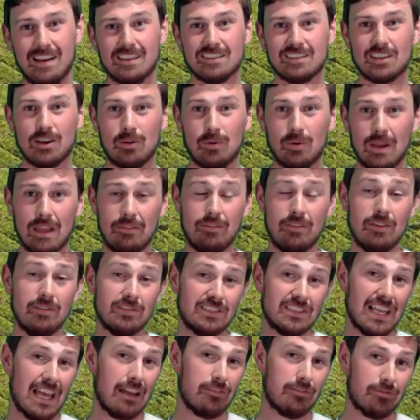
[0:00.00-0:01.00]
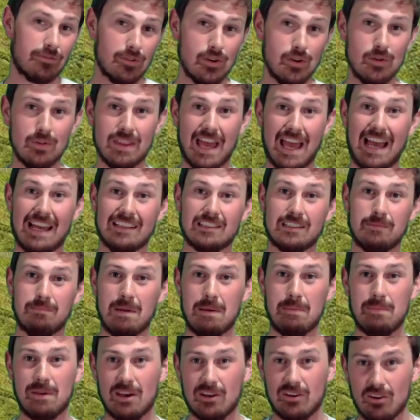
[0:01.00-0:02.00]
So if you've sat through that and
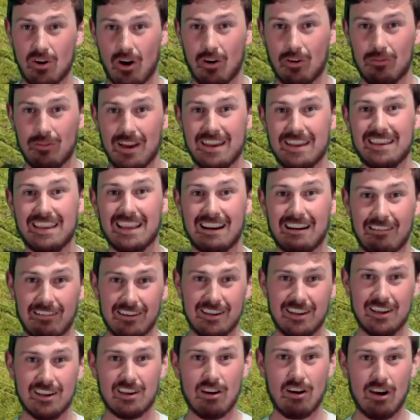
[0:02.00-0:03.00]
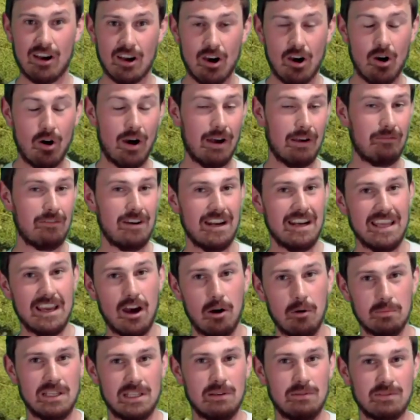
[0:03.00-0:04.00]
maybe you're not a regular and you're going, oh, I really
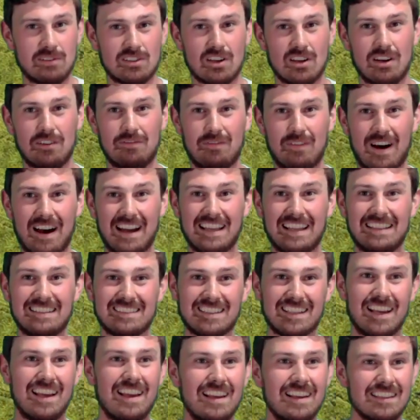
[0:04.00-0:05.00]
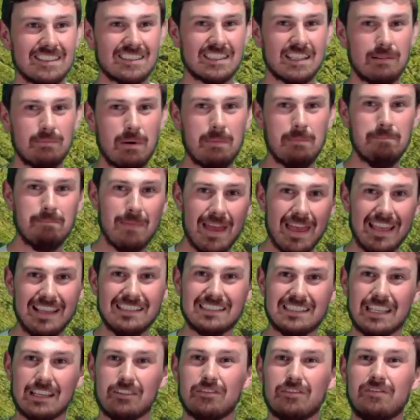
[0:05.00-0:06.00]
hoped he was going to find some
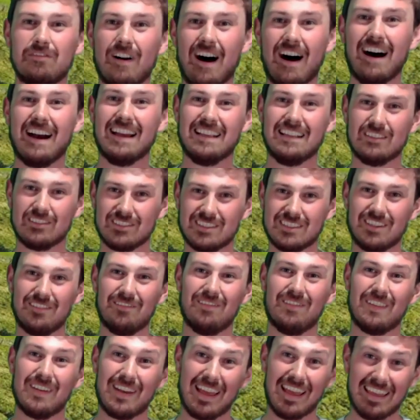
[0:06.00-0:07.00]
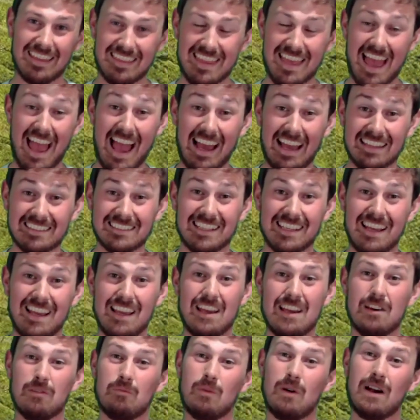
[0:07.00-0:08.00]
amazing find or something like that.
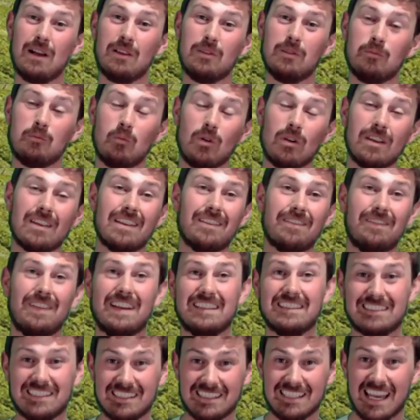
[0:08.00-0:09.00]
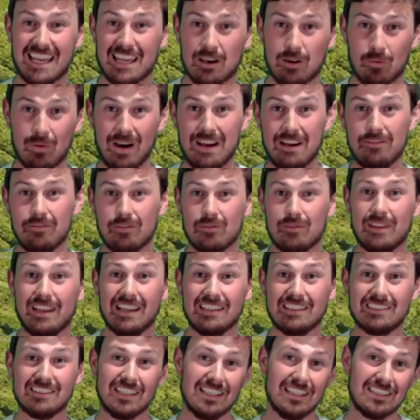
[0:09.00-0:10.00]
Well, one of the things to take away from
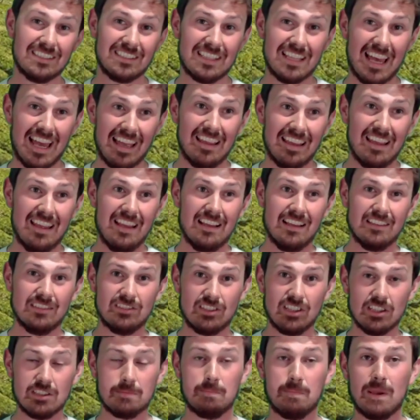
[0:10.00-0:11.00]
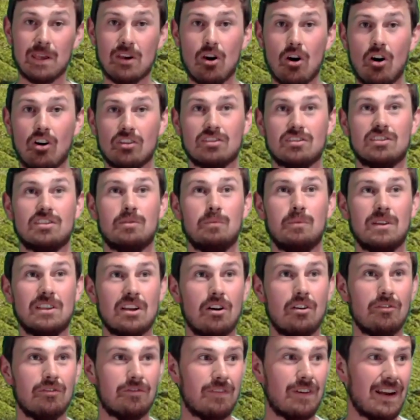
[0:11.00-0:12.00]
this is that just because that we
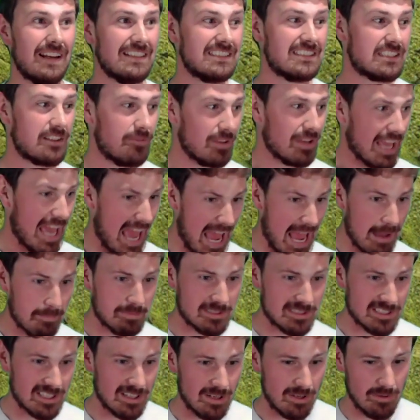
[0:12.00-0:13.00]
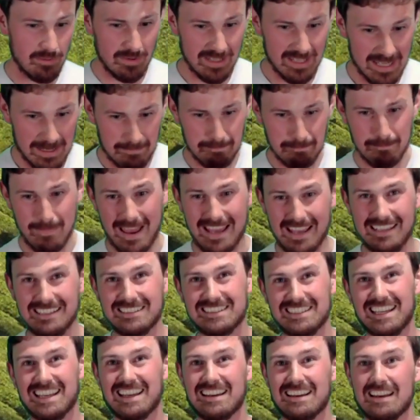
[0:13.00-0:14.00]
don't find something absolutely
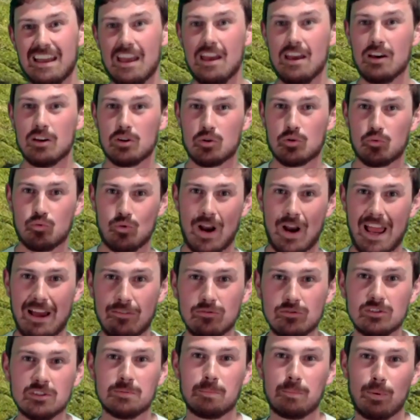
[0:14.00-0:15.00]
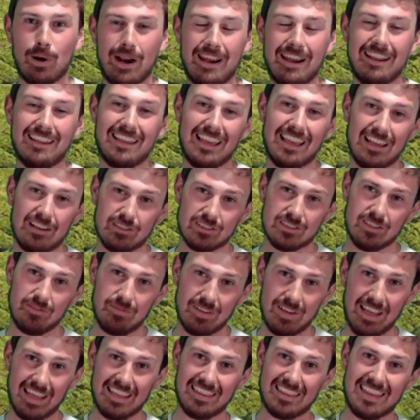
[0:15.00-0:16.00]
amazing, groundbreaking or
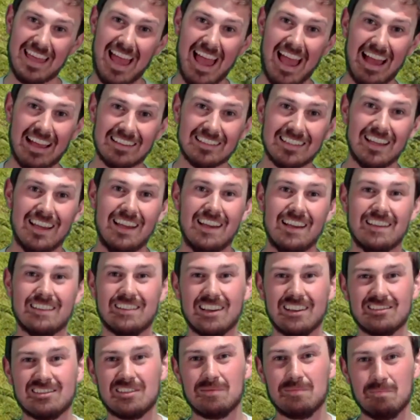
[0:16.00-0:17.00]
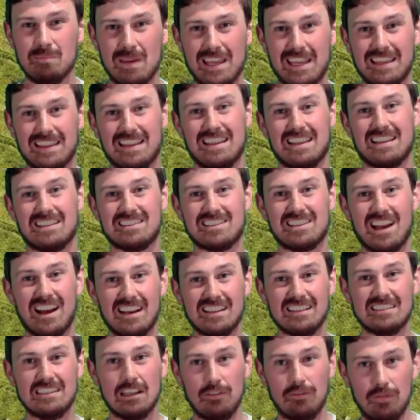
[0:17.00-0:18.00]
something like that, doesn't mean that the
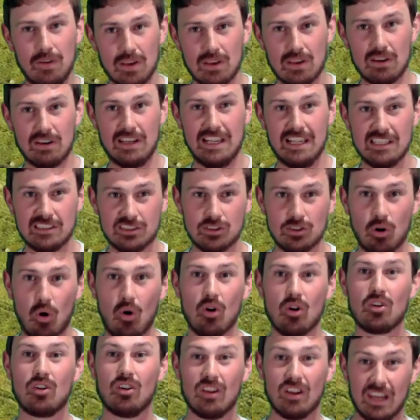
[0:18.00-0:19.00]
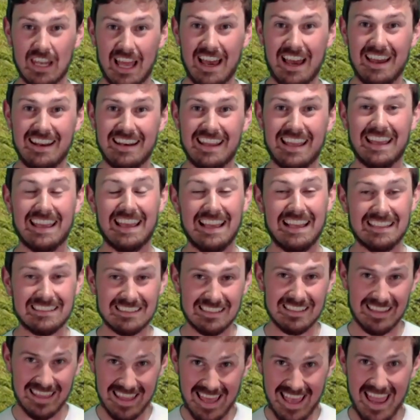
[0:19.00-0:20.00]
scientific and historical learning
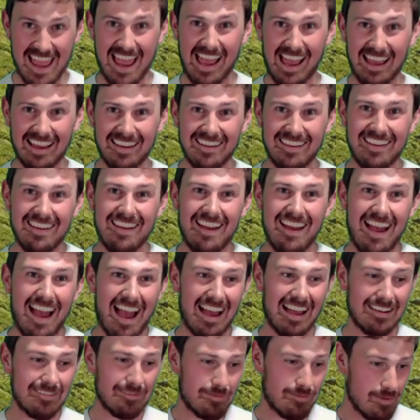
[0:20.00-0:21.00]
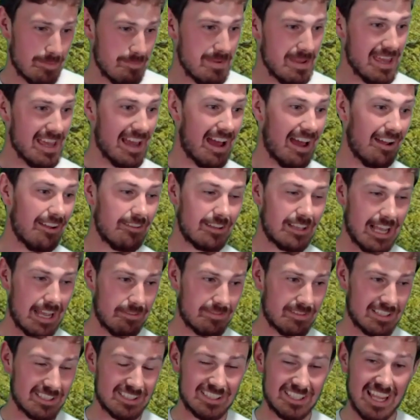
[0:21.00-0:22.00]
isn't there. And for me, I'd
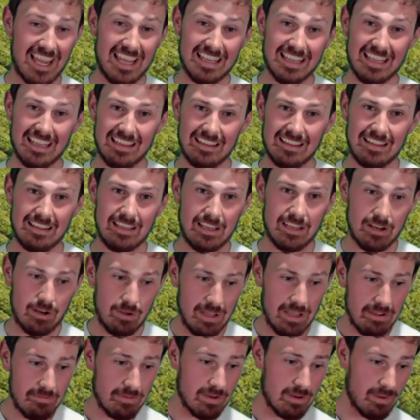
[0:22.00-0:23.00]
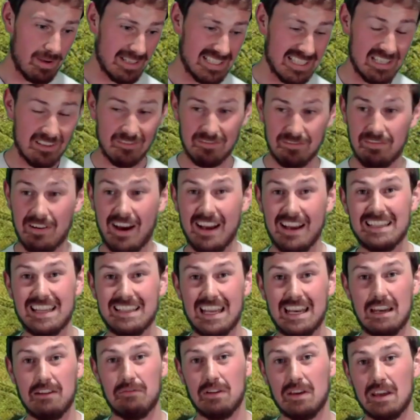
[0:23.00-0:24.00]
have to say that, you know, even though I didn't find
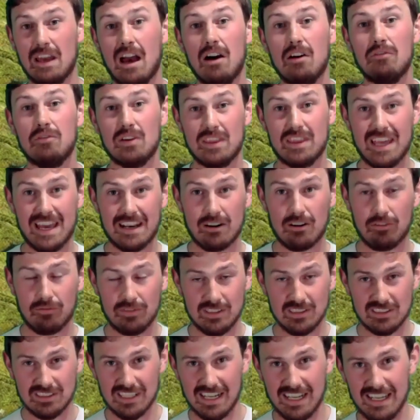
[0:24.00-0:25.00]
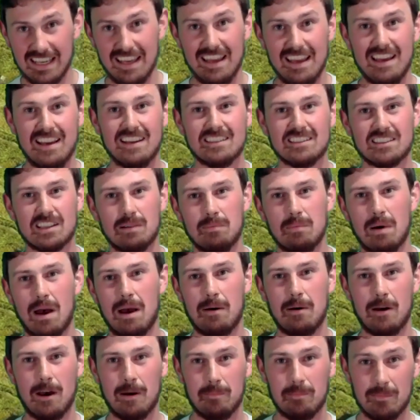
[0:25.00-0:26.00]
anything other than obviously some
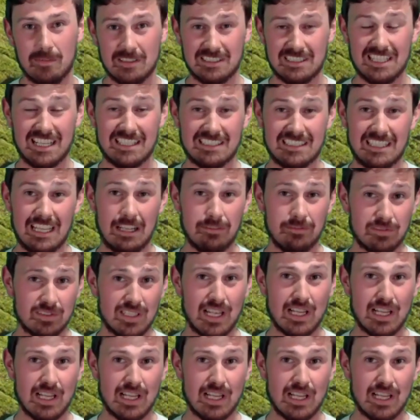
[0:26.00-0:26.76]
16th